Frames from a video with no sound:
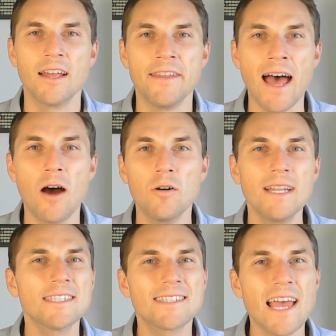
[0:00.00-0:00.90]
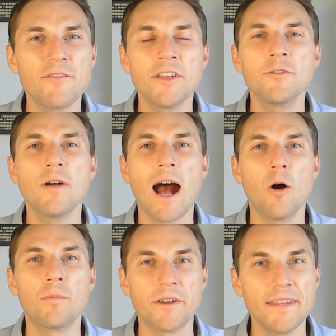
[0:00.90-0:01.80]
Now let's dive into how
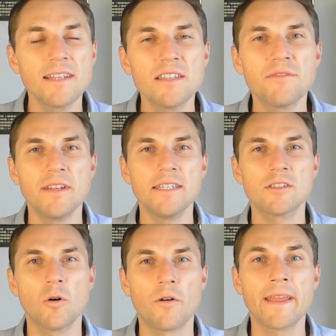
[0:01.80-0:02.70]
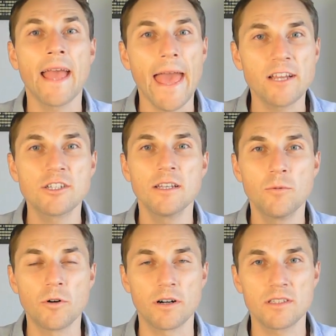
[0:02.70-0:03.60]
predictive lead scoring actually
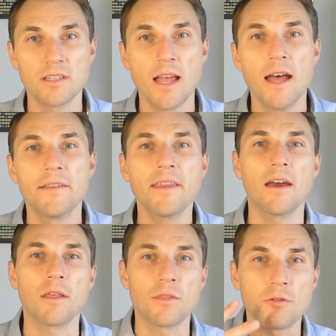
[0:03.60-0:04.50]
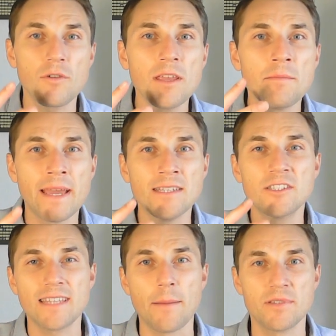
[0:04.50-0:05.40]
works. There are three main
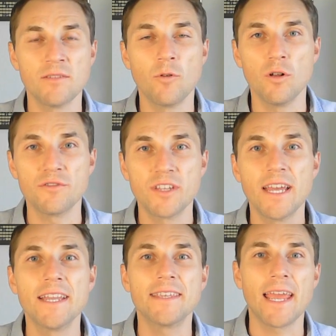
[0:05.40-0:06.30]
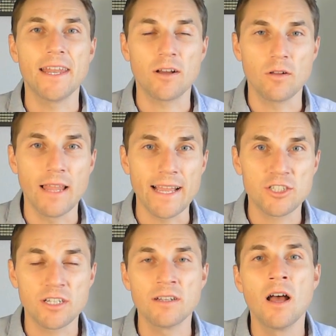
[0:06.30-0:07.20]
steps involved, data
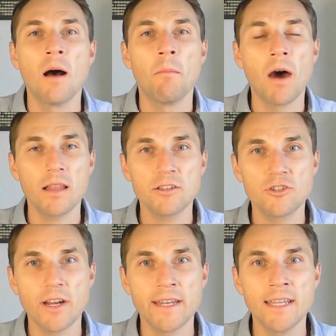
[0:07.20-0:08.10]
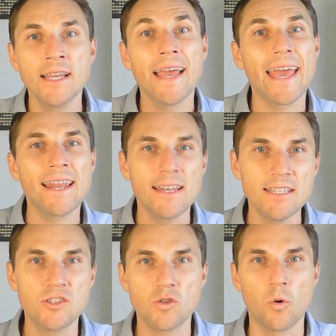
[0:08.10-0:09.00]
collection, model training and
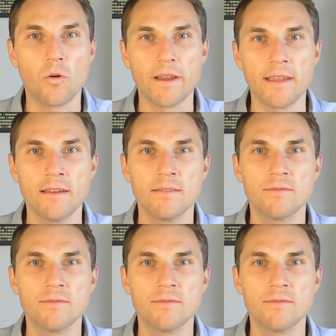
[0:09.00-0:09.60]
lead scoring.